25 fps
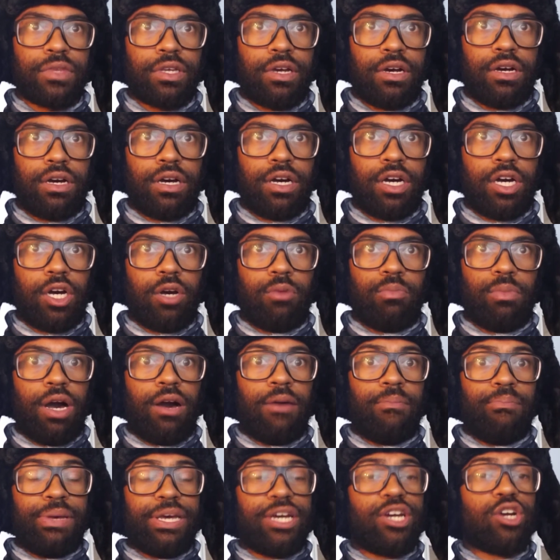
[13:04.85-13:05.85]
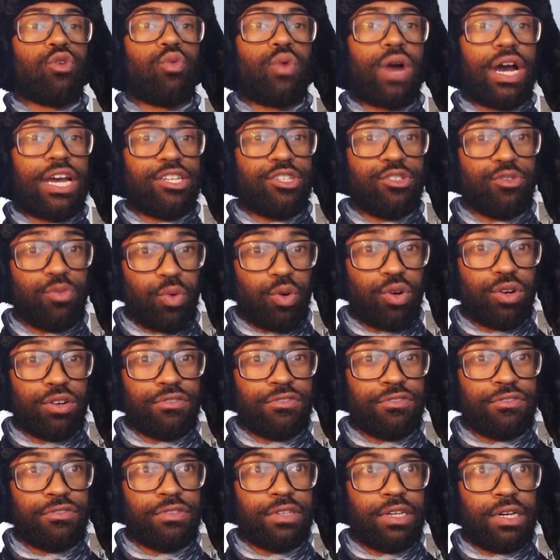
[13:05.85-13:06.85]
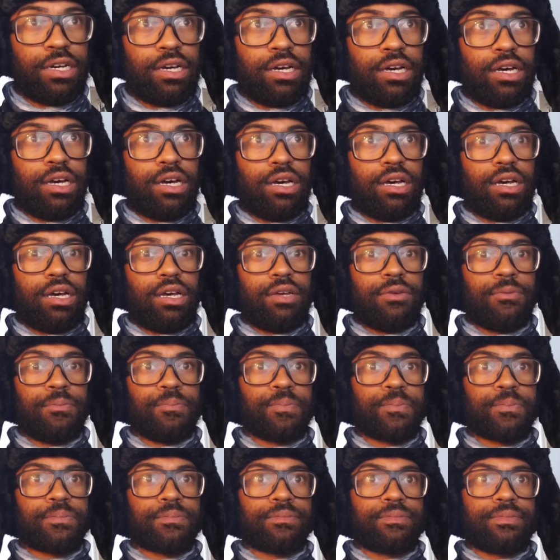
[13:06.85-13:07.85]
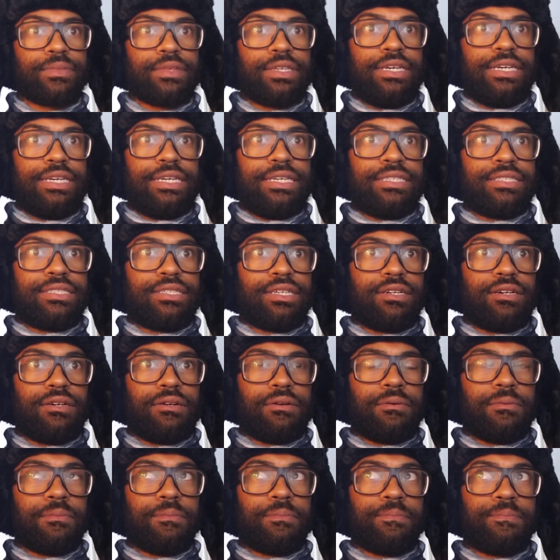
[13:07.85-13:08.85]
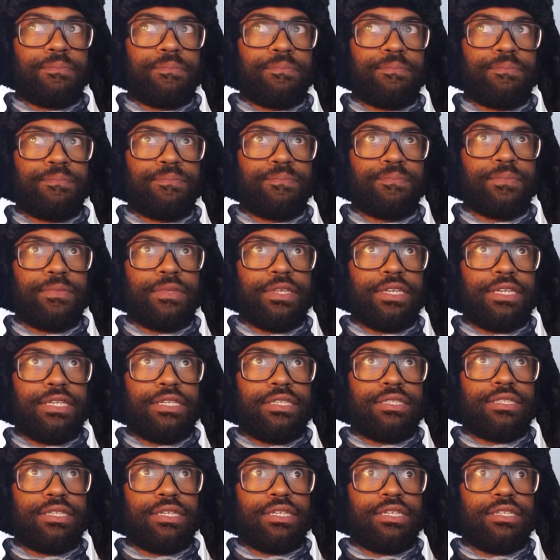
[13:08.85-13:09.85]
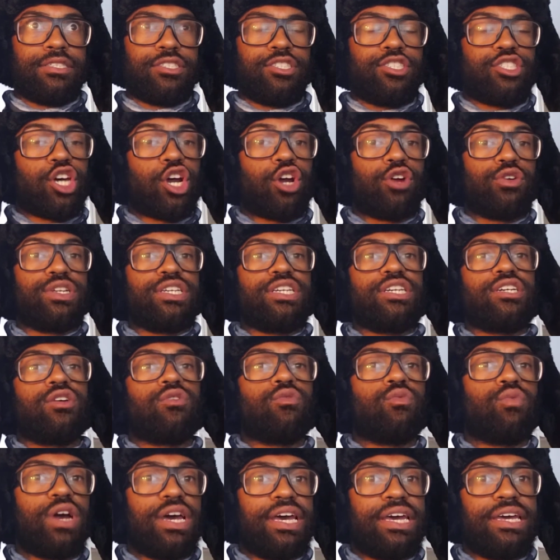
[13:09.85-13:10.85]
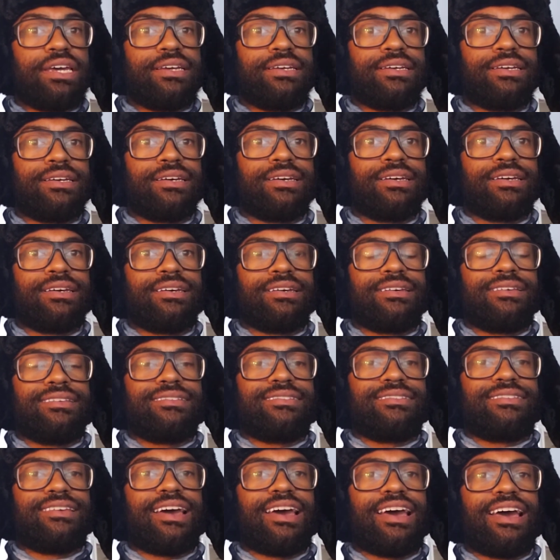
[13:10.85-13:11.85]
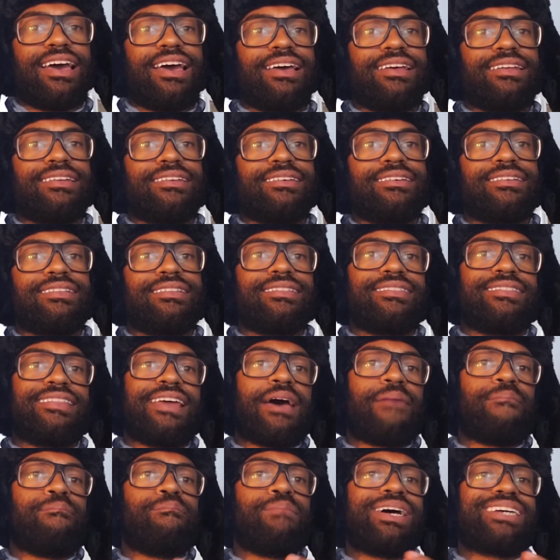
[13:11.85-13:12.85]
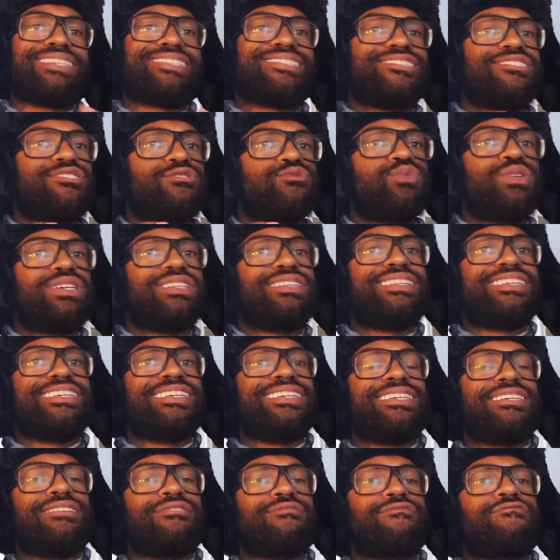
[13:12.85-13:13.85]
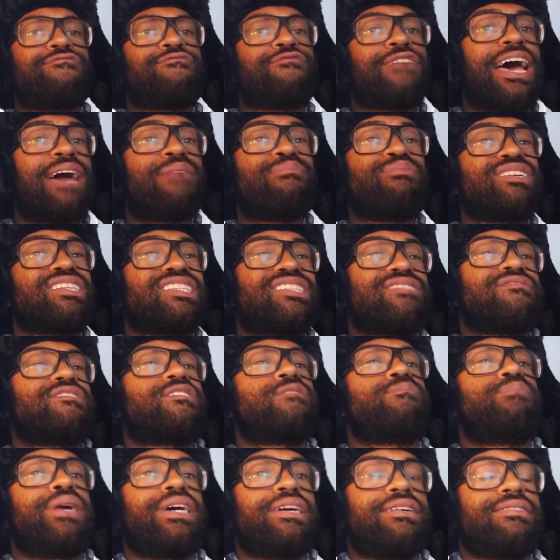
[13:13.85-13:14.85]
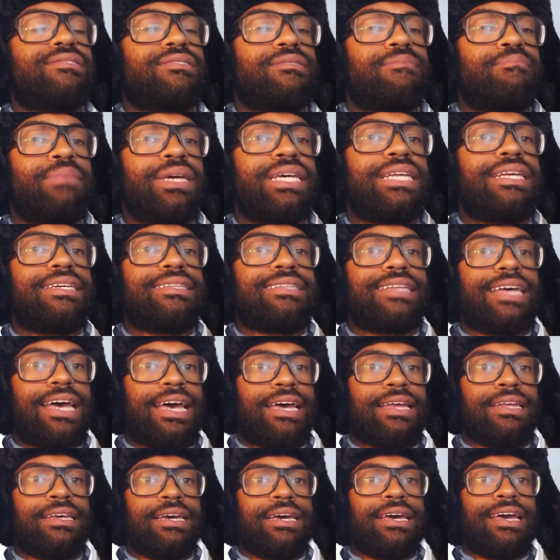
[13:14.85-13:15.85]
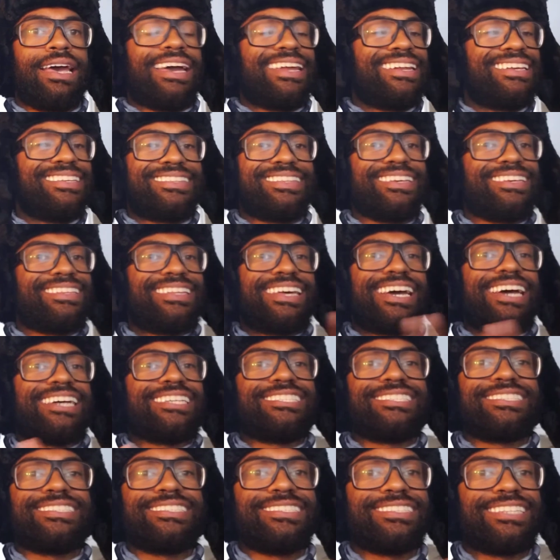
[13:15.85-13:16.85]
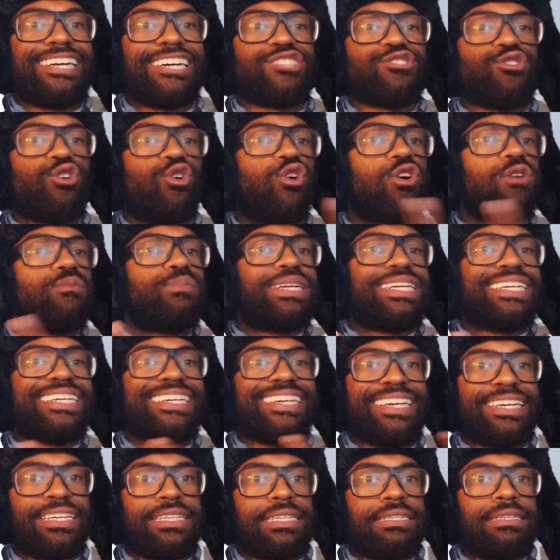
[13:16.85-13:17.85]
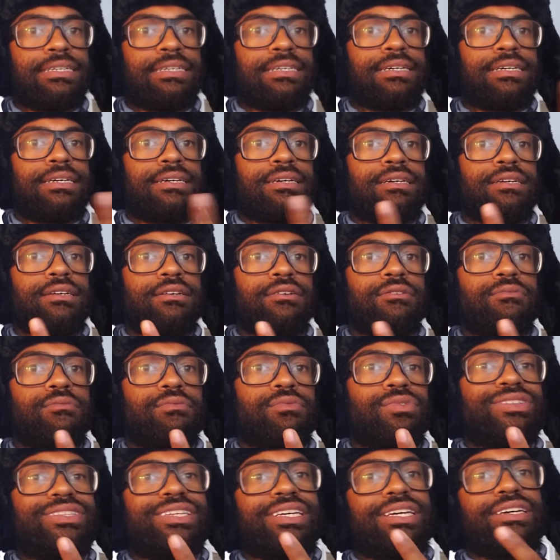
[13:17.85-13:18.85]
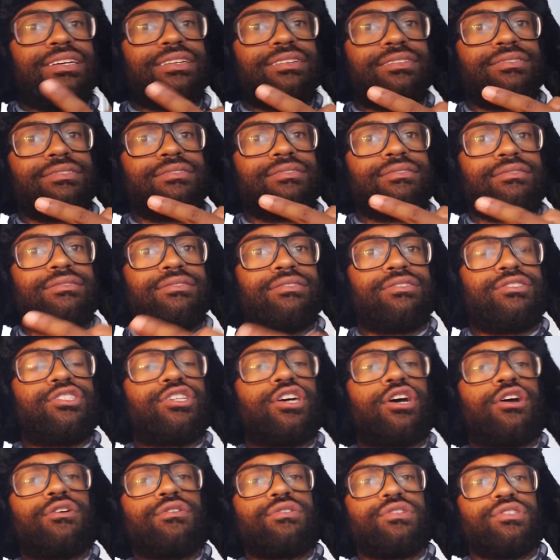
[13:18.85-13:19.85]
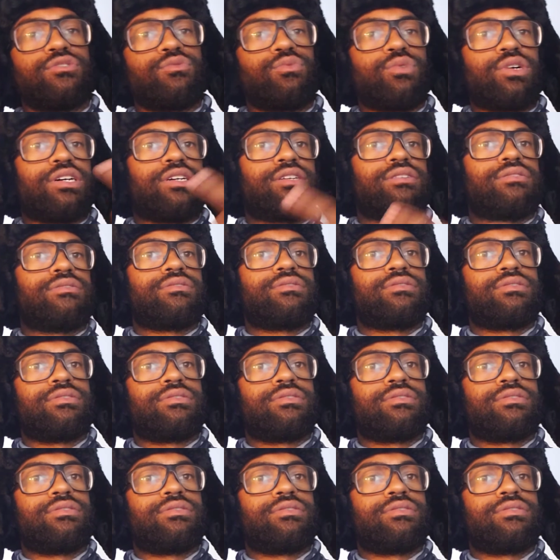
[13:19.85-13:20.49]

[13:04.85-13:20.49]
a bigger white dwarf is turning in a way that messes with the fabrics of space, meaning that anything that's orbiting it will then turn as well.